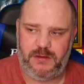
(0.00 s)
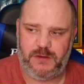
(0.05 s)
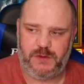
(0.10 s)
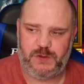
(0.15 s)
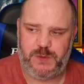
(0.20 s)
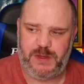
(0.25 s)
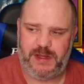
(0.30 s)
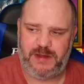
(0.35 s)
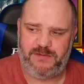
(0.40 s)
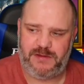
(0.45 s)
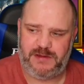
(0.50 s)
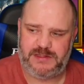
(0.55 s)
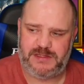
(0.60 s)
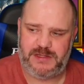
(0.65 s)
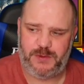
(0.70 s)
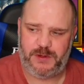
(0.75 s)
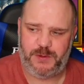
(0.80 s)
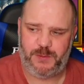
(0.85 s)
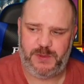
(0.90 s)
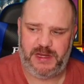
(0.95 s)
not as painful as
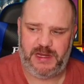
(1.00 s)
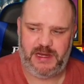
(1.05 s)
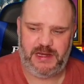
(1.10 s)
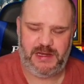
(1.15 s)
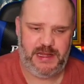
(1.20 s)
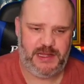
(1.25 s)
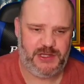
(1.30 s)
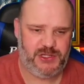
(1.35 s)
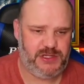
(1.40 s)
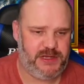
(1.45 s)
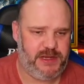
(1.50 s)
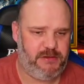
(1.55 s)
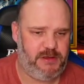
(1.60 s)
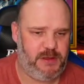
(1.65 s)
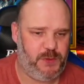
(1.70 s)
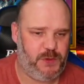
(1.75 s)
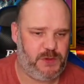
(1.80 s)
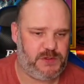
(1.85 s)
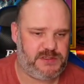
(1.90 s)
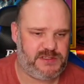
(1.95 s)
it would have been in
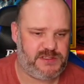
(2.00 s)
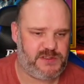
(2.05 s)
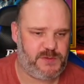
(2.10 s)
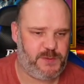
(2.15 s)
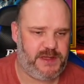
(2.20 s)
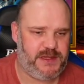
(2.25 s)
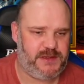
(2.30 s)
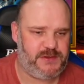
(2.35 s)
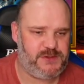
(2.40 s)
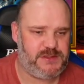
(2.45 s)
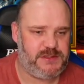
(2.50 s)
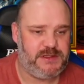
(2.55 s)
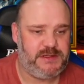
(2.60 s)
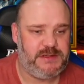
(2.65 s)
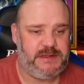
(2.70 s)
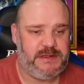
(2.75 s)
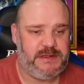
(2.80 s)
legendary books, I suppose.